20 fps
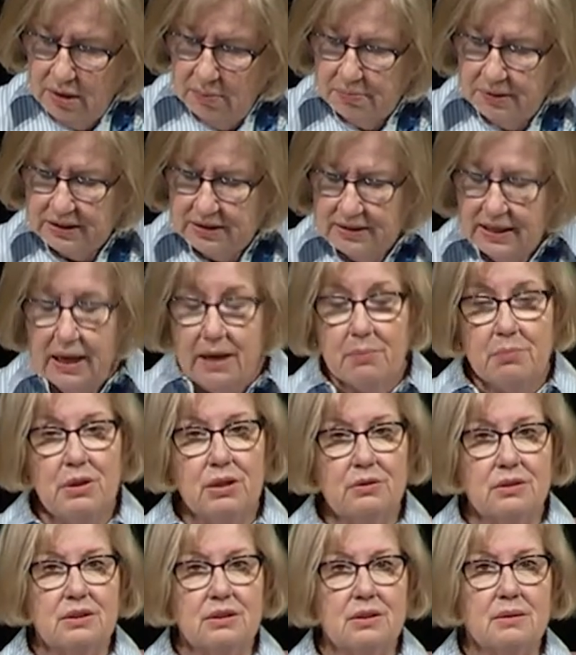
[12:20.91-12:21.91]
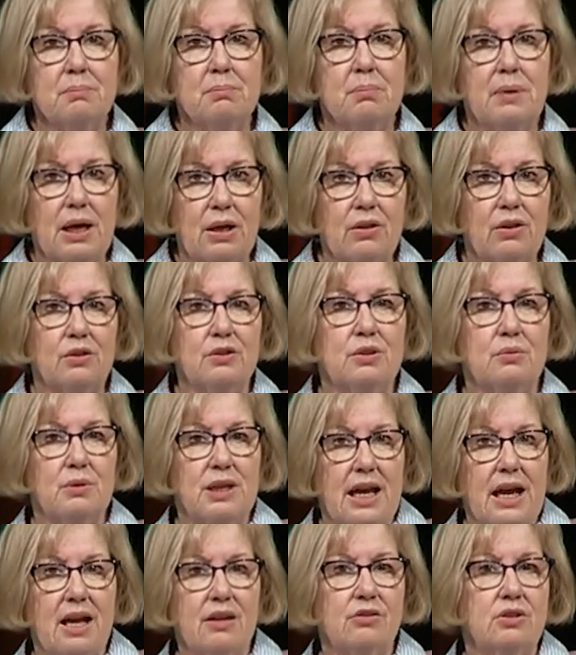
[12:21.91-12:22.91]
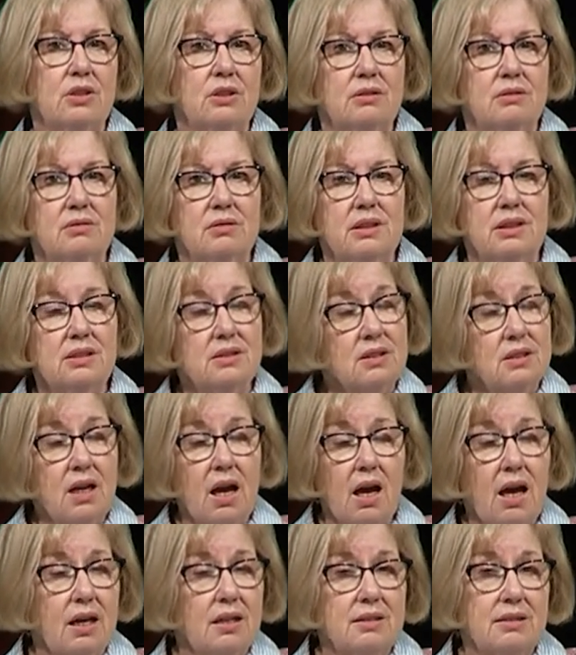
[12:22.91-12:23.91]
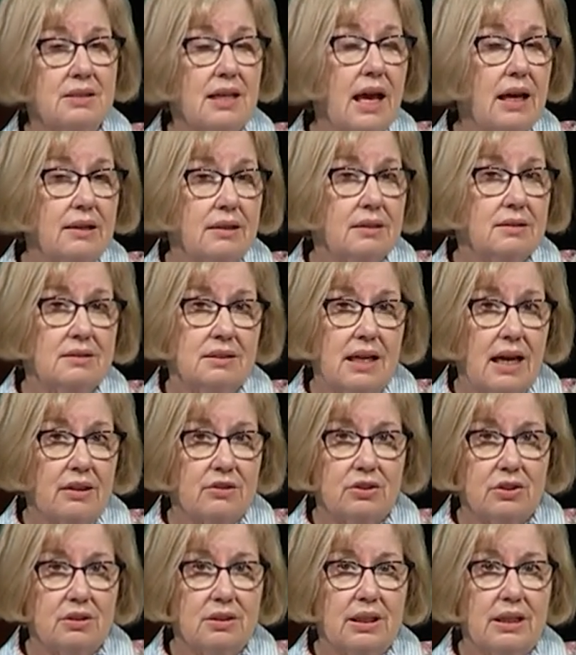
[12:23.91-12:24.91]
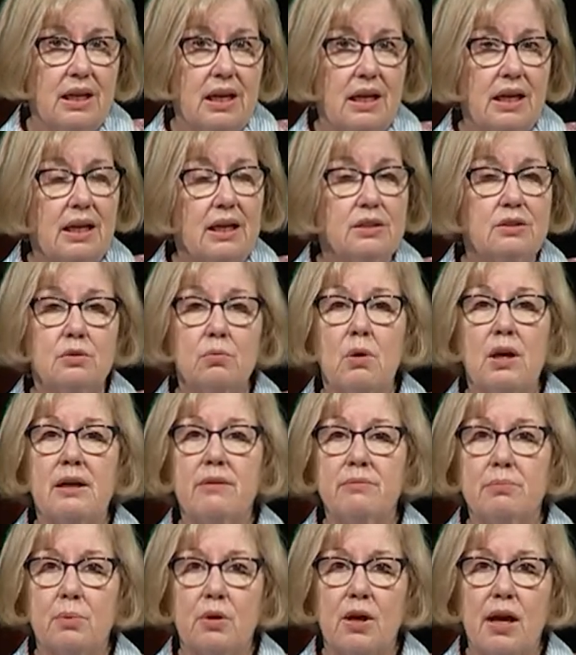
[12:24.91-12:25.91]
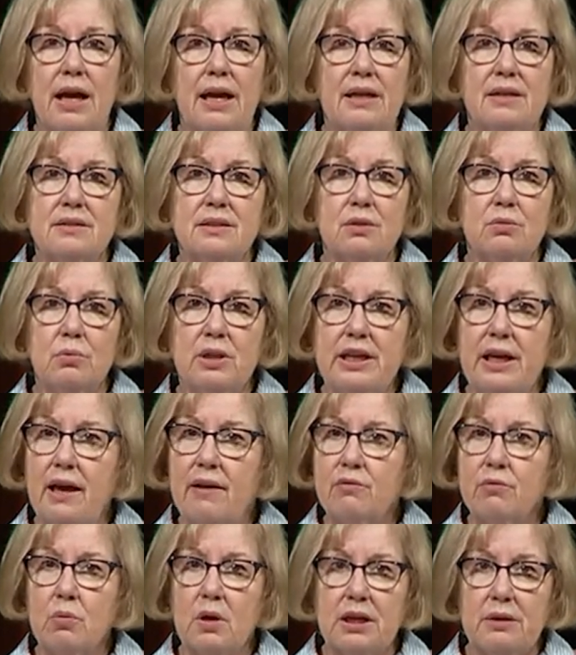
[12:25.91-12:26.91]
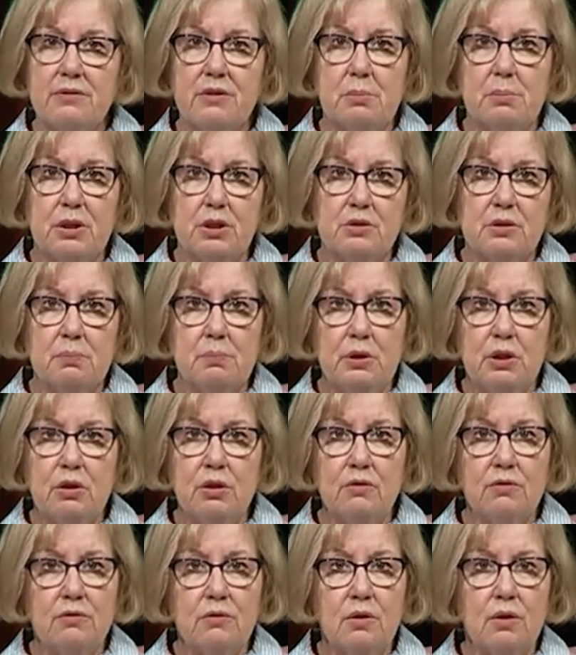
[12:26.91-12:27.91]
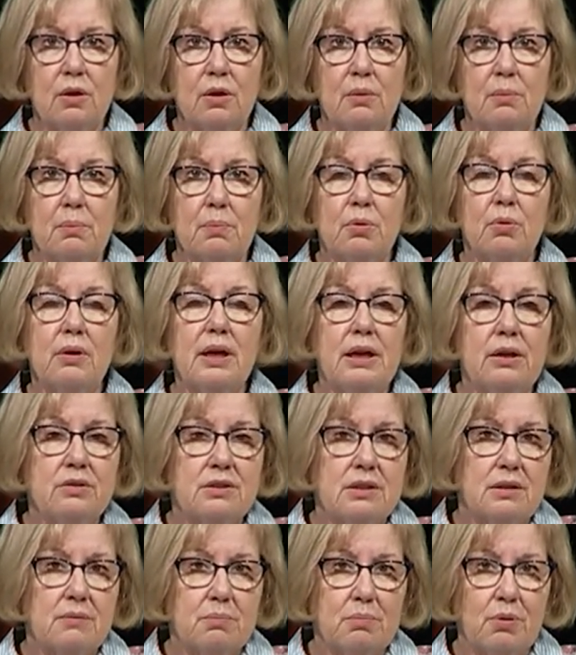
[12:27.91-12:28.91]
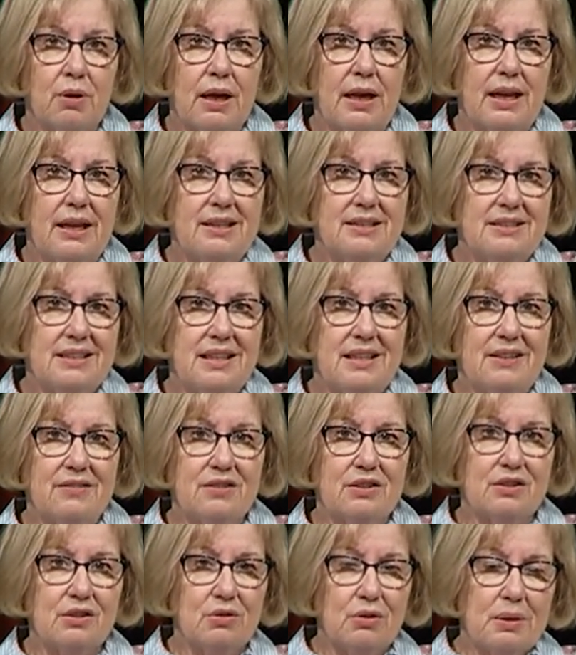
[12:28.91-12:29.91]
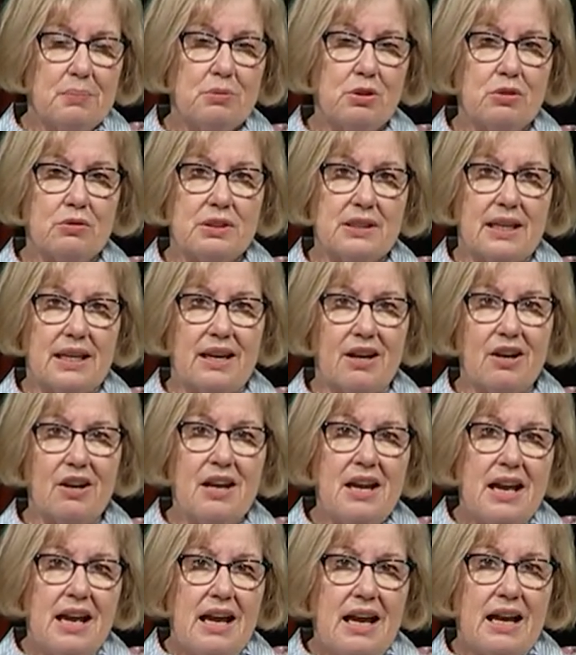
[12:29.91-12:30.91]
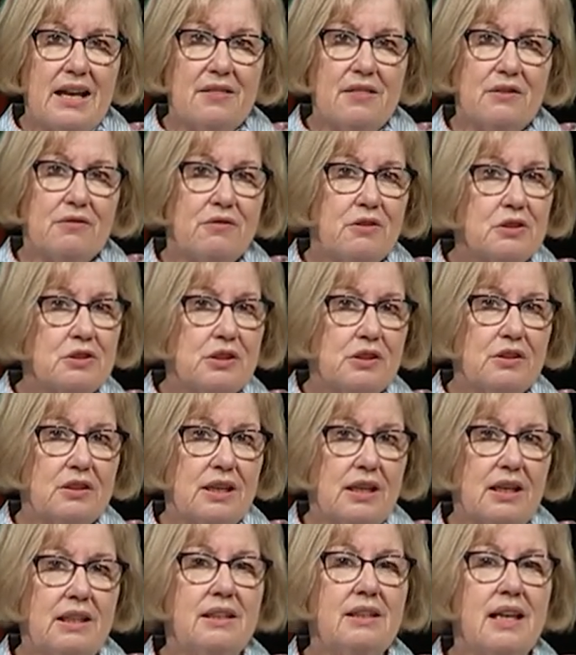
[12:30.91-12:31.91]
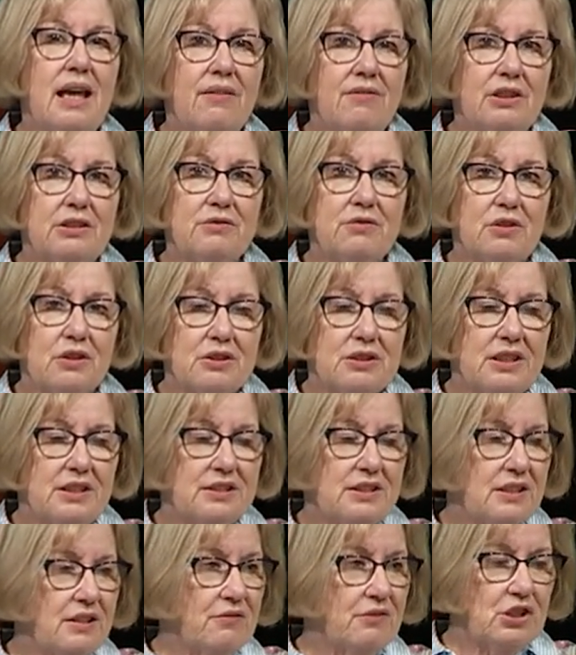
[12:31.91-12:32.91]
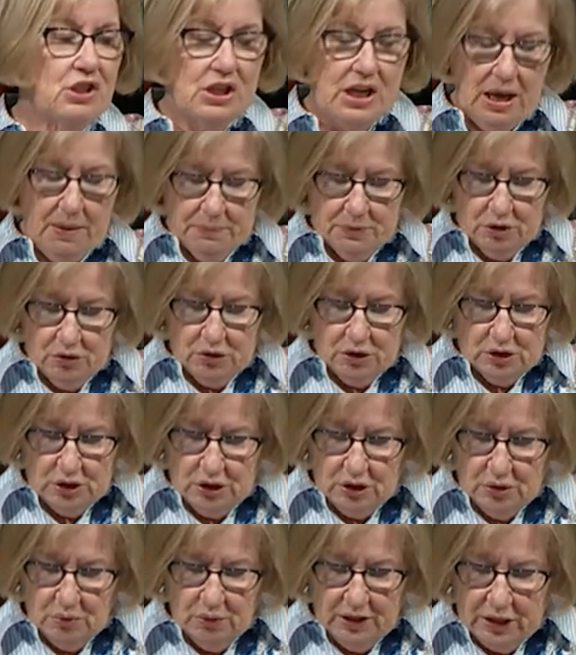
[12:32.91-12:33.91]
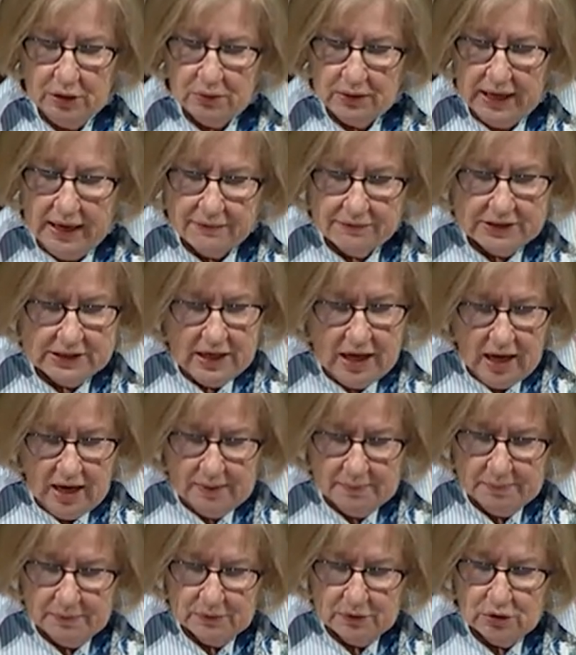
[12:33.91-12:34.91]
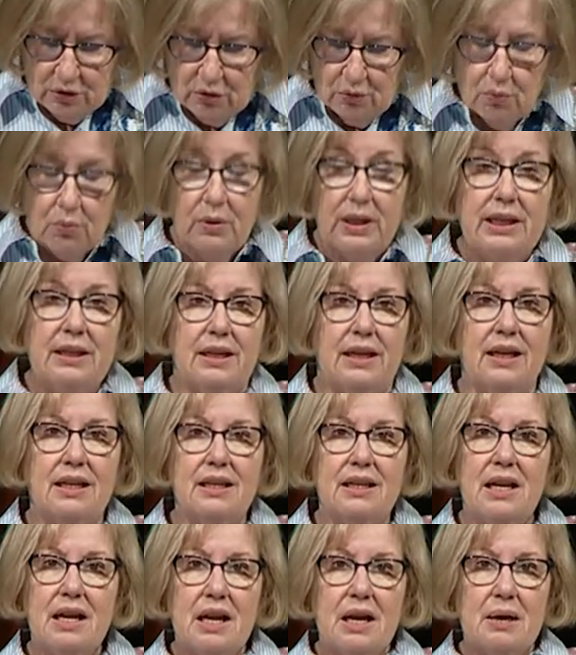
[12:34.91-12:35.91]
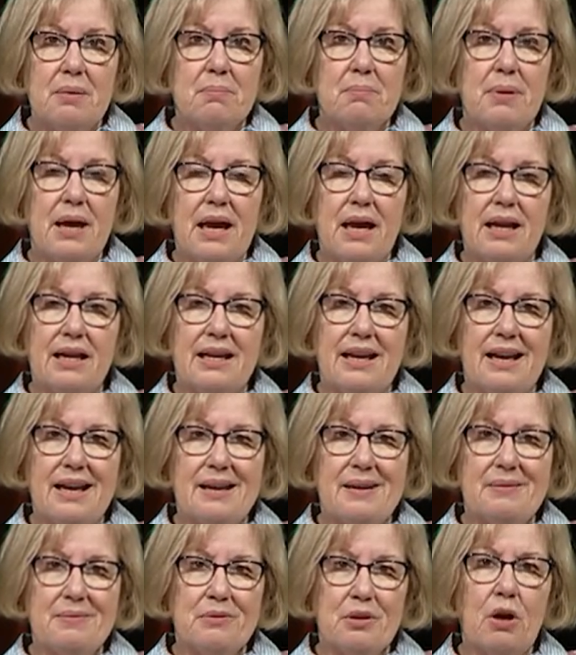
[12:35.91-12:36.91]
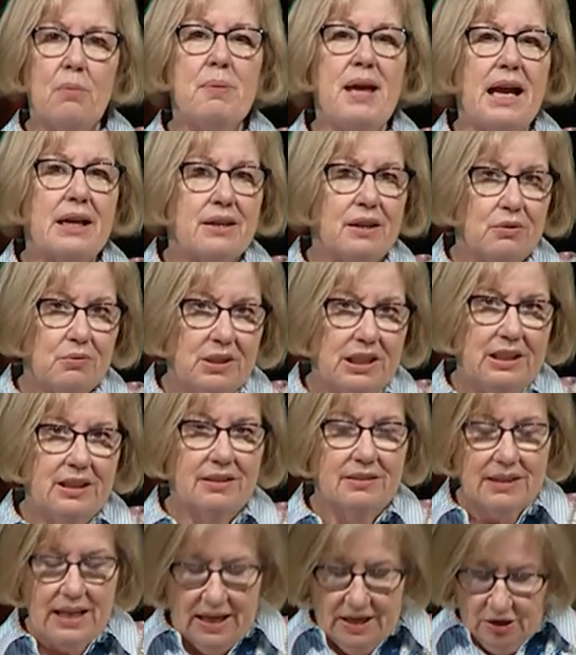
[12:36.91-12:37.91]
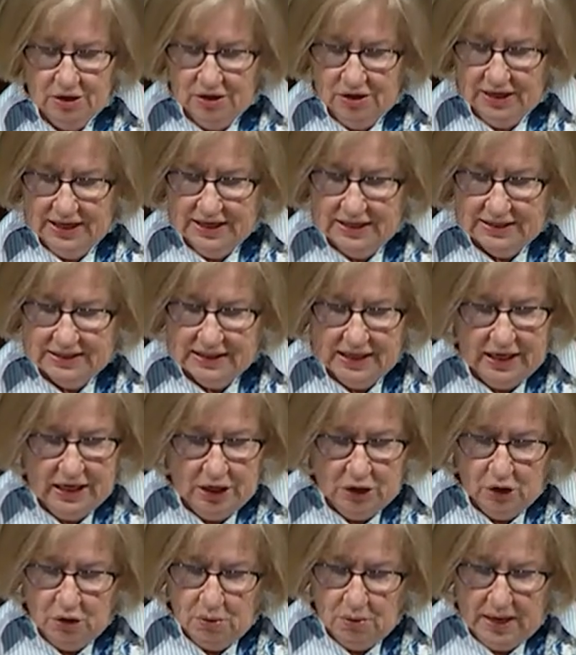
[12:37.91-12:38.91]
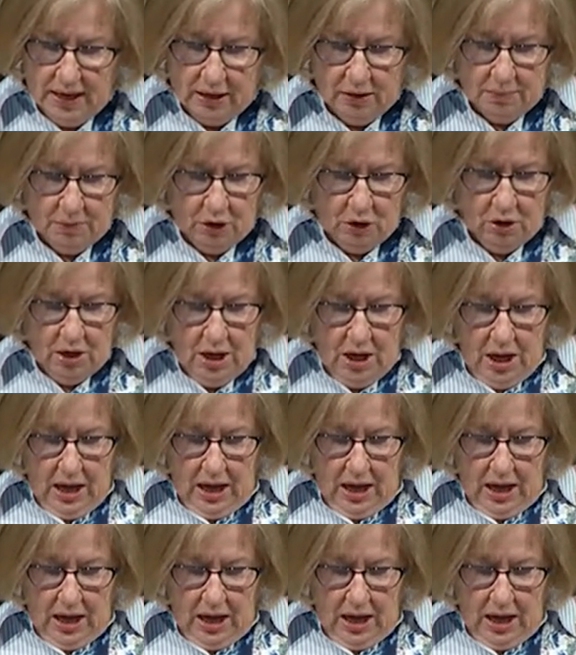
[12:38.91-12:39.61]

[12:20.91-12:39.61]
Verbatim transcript: But Samuel's mother's reaction is not sadness, actually. It's one of praise. And we have one of the most beautiful prayers of praise in the scriptures here in the first 11 verses of chapter 2. We don't have time to read it, but uh, go back and read it later. It's incredible.